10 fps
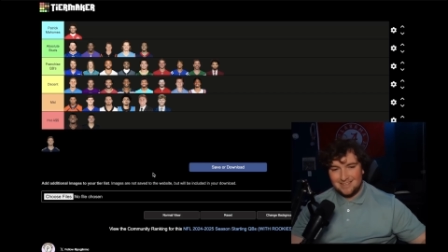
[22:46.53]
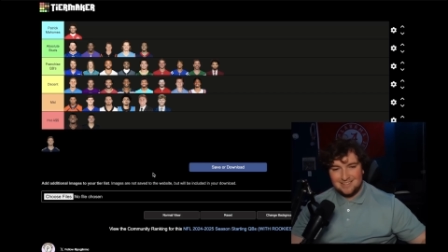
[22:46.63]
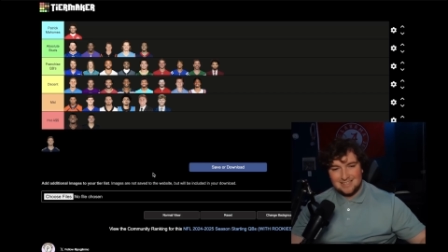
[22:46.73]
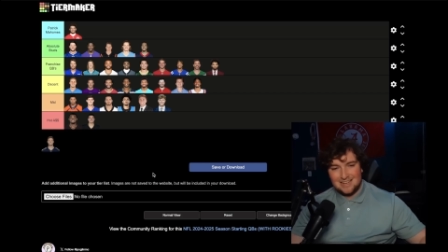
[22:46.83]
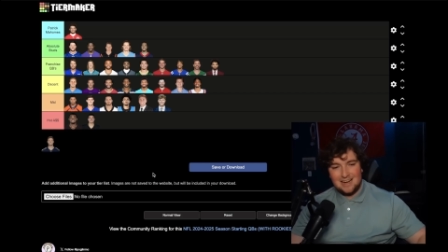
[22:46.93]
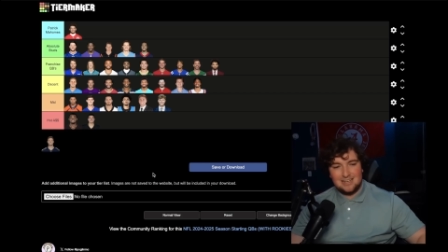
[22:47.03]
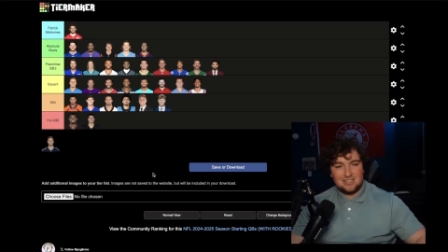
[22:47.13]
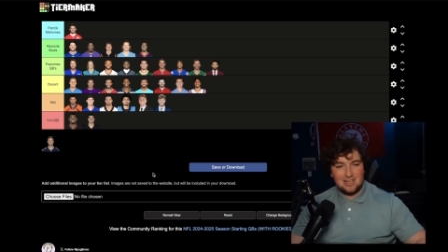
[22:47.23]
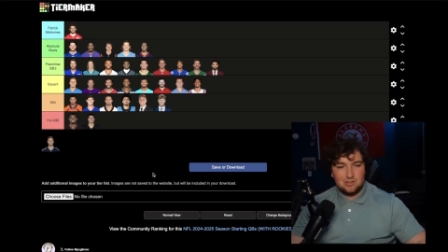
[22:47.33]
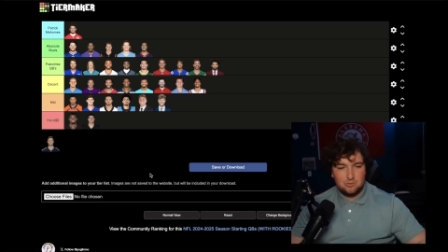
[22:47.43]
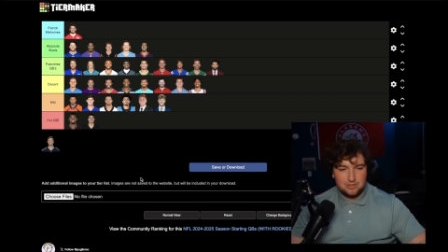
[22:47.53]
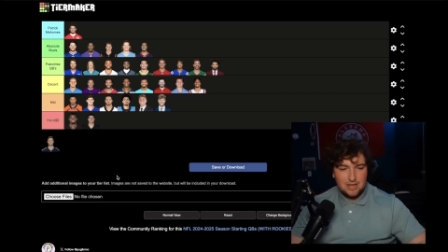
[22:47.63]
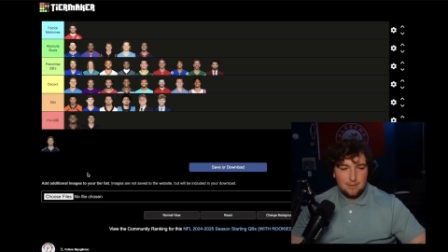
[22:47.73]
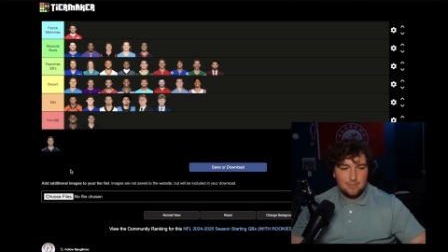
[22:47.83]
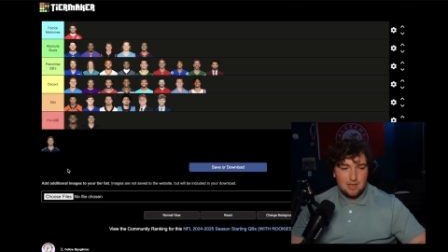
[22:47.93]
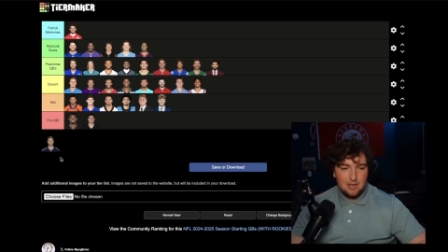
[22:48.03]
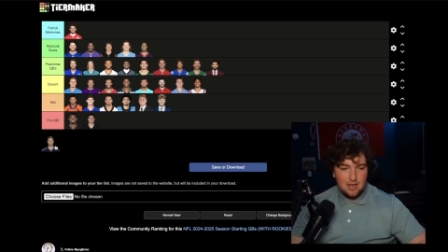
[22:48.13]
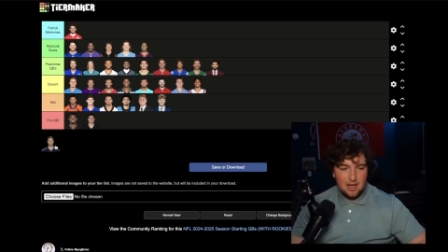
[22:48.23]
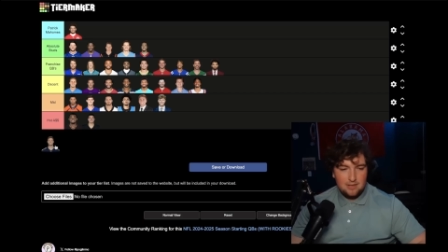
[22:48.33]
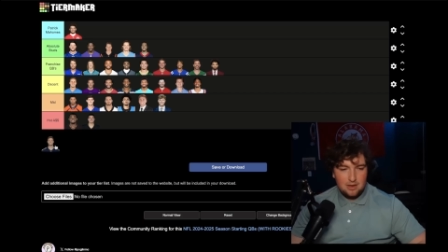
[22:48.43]
That's kind of just not Tua's game.
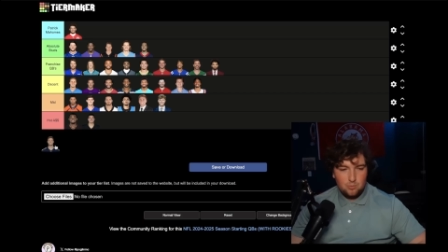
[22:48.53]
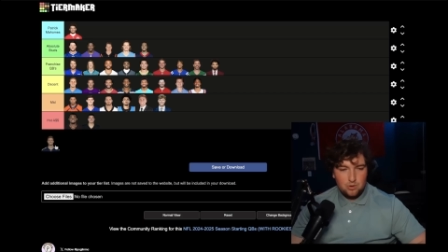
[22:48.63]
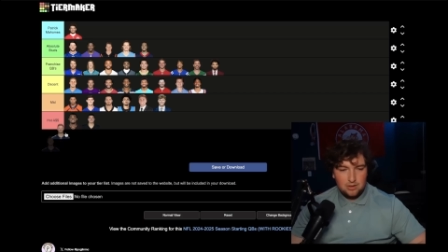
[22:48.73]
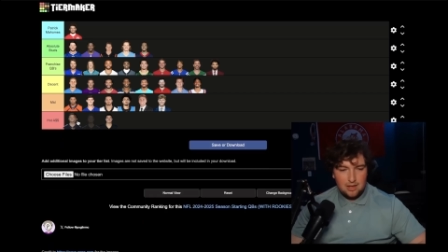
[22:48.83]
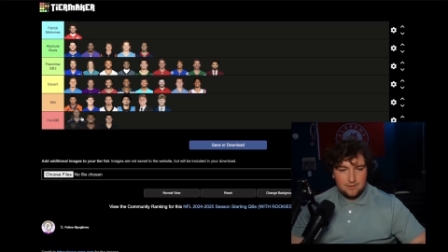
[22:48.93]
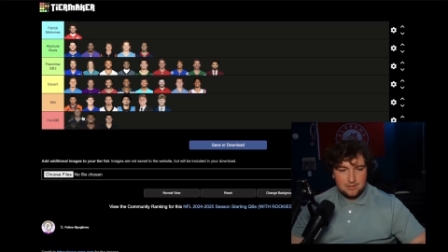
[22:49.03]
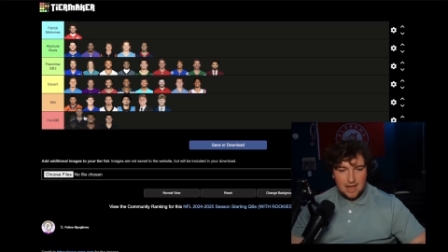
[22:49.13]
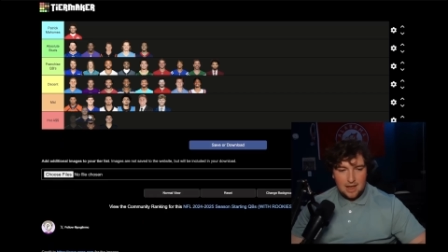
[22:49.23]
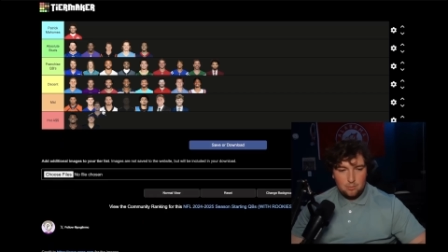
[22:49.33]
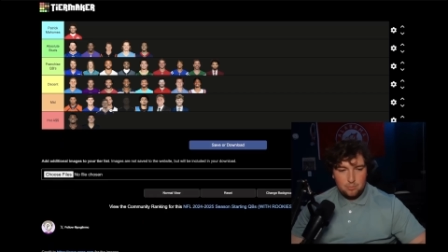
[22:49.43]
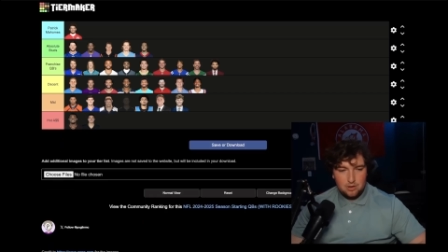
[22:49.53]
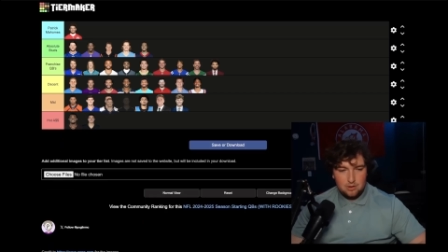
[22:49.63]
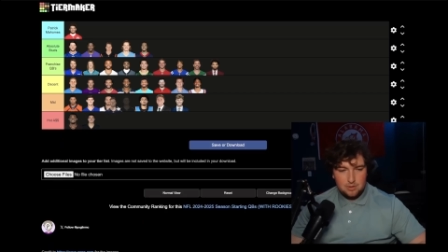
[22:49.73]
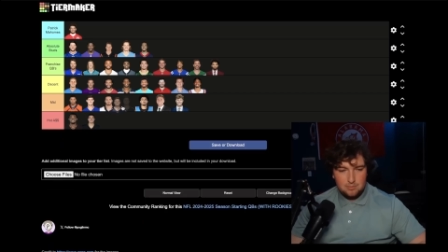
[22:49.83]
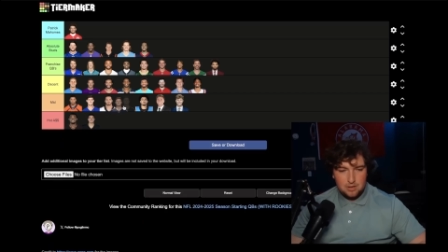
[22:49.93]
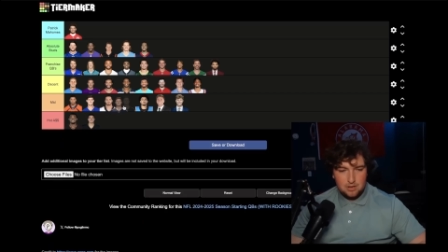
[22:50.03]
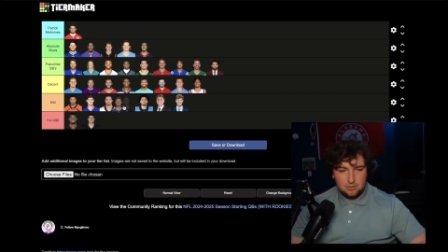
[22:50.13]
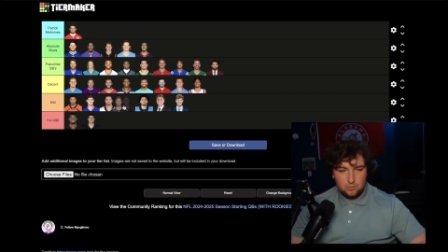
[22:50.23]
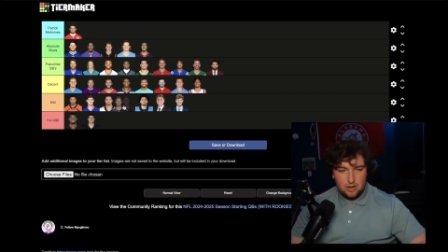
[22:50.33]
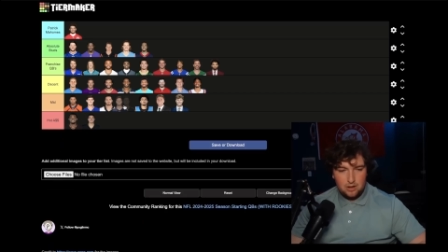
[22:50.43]
And then in Will Levis, I will put him in mid
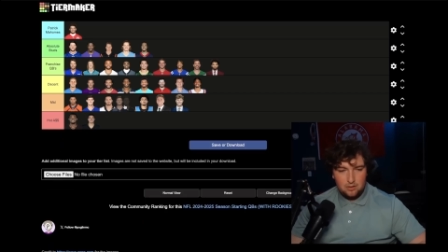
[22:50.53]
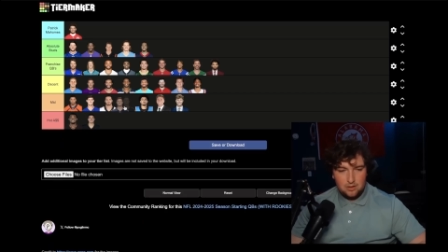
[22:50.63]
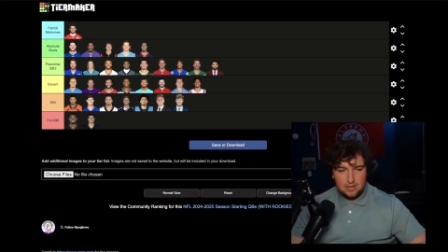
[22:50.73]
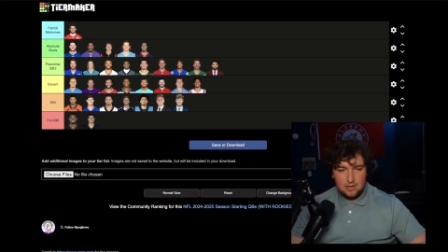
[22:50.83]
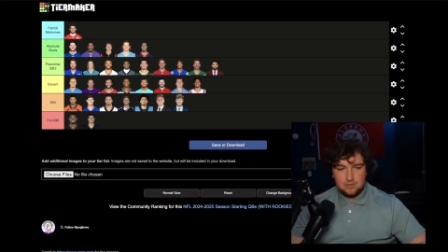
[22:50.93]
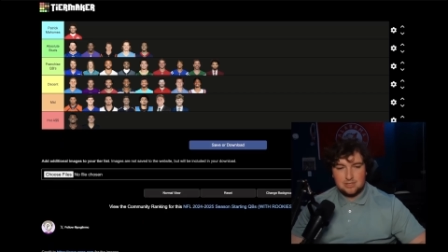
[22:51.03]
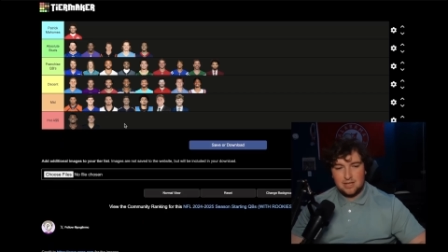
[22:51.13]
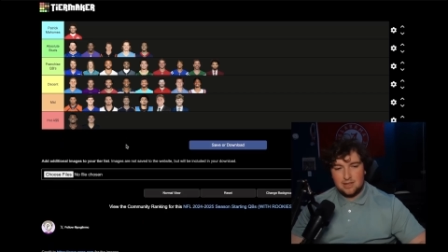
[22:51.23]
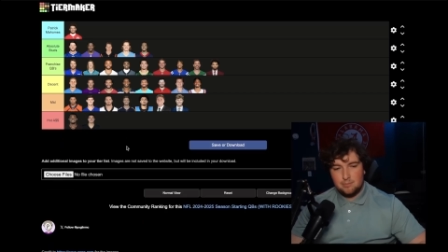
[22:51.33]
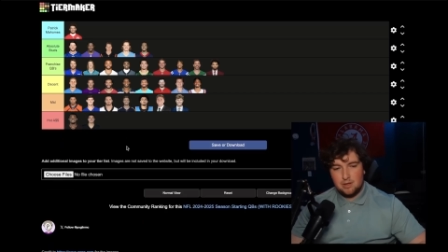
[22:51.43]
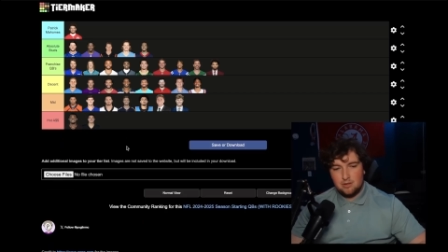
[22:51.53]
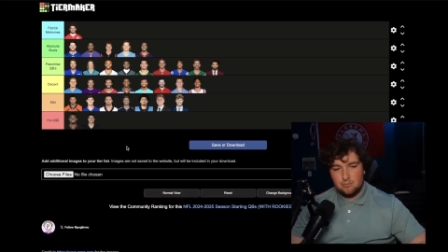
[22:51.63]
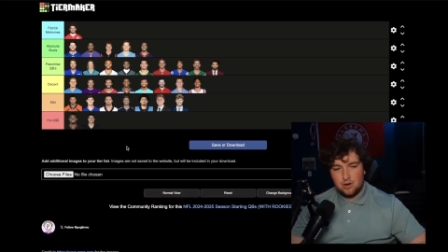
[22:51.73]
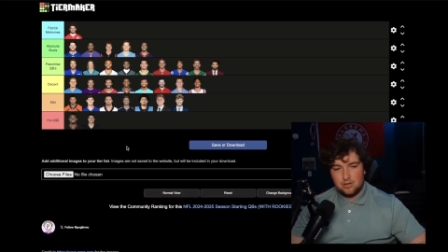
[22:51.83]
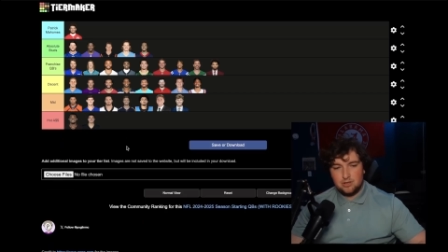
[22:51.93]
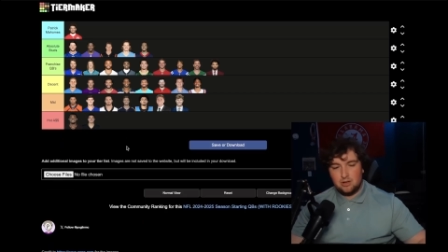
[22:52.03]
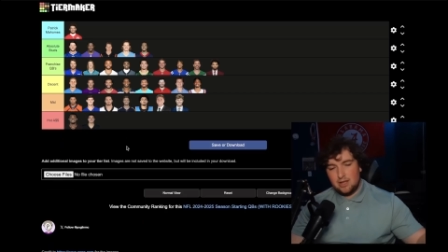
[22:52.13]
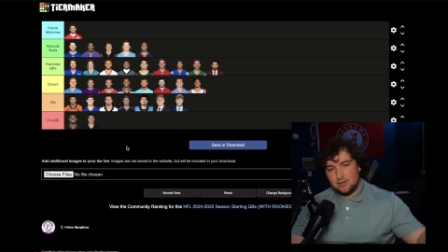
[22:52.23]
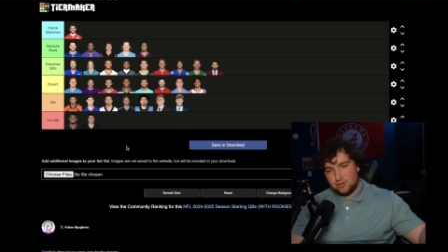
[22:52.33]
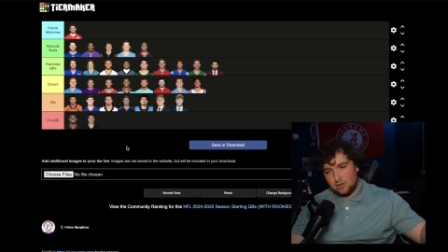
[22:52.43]
as well. He was slightly better than Bryce Young
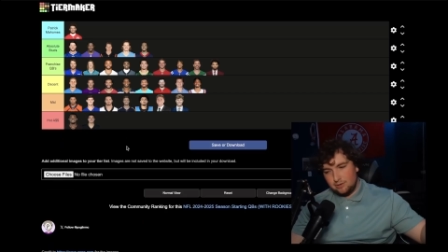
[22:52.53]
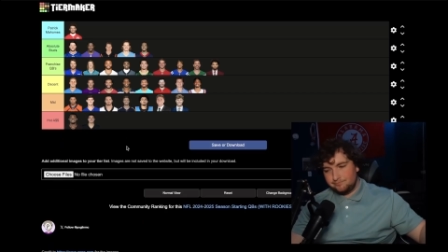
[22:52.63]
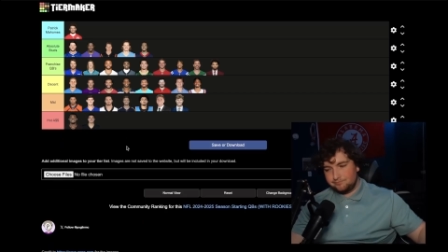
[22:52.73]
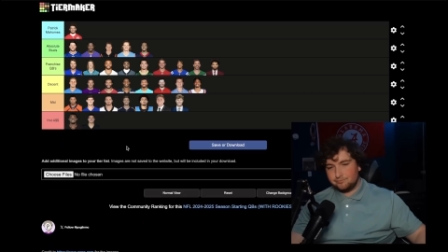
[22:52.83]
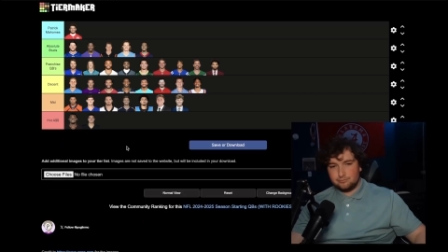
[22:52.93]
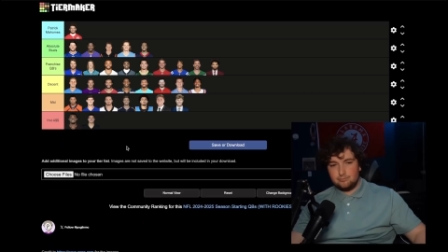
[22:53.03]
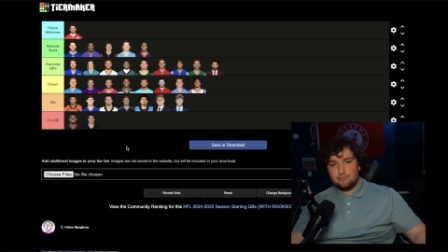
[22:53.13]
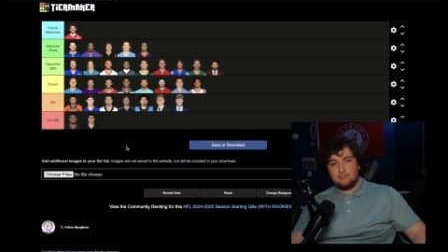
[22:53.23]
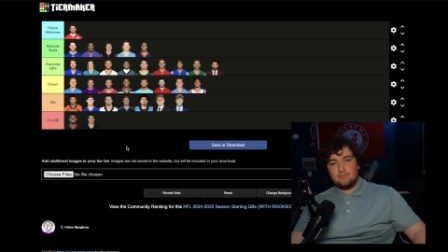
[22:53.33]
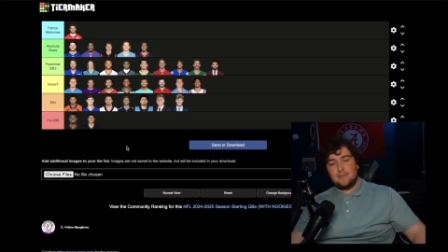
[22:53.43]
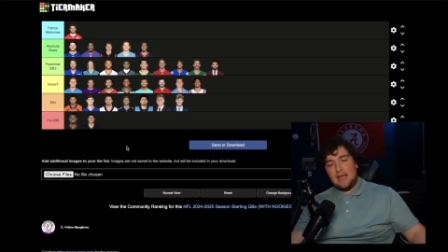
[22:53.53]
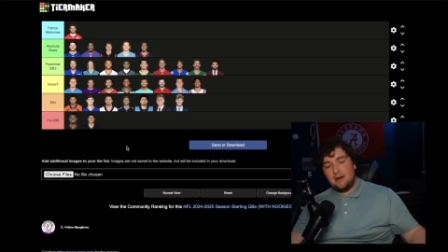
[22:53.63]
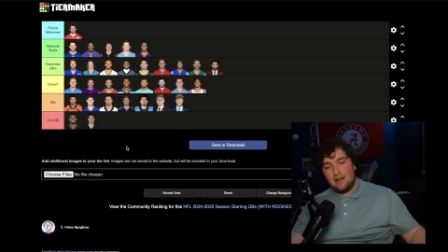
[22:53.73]
last year. I don't